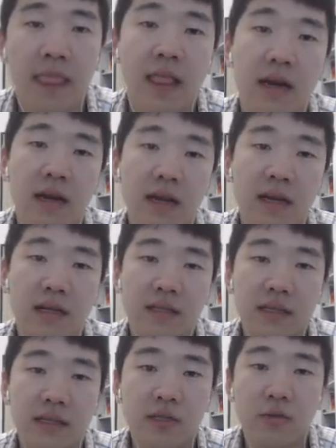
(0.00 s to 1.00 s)
like
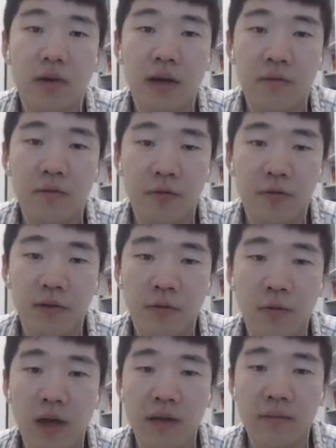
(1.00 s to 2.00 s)
such a the
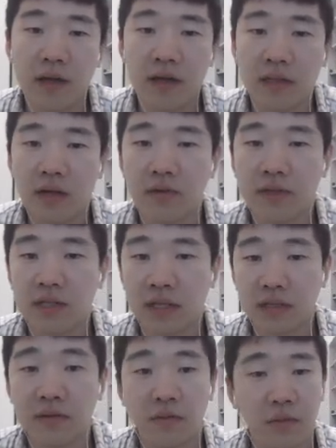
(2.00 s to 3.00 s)
wave. There is
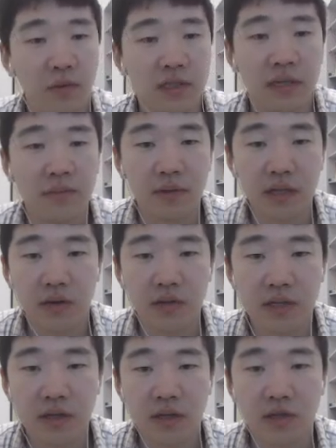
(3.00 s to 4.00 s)
a, for example, there is
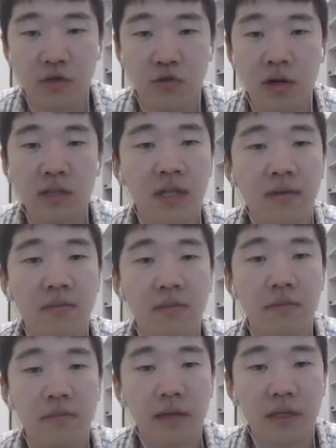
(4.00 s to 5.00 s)
a constructive
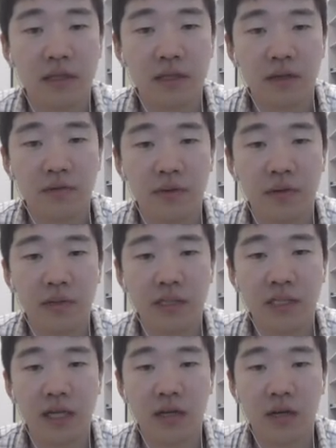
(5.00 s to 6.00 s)
interfering
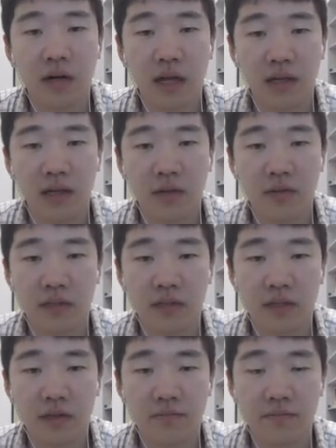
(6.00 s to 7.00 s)
each other, and there is
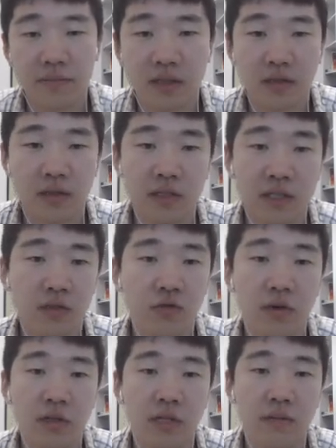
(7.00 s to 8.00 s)
the
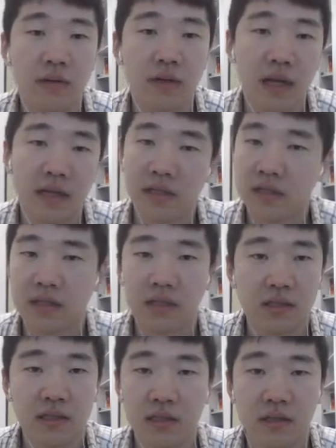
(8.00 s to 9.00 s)
destructive, and it
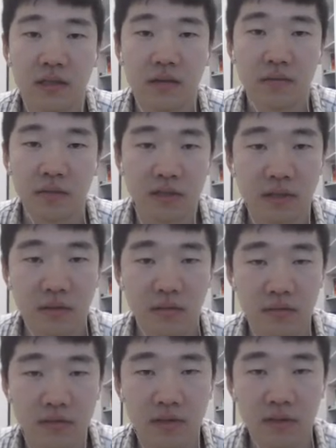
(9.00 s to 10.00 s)
is just
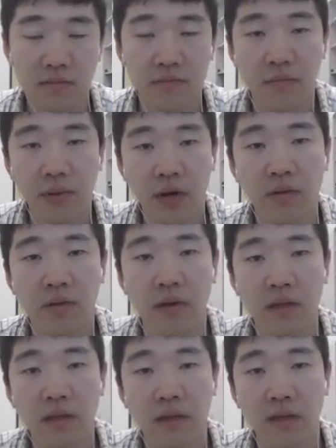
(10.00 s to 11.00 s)
some period.
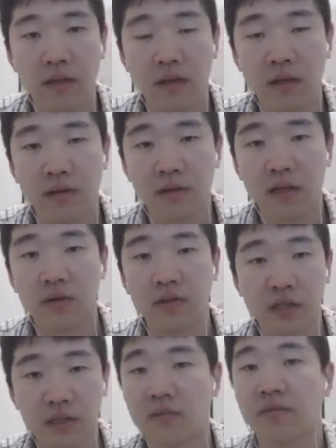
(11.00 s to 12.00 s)
There
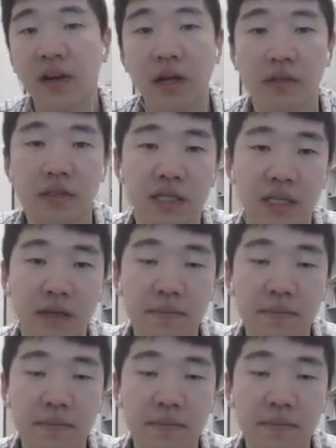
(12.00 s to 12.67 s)
is some frequency.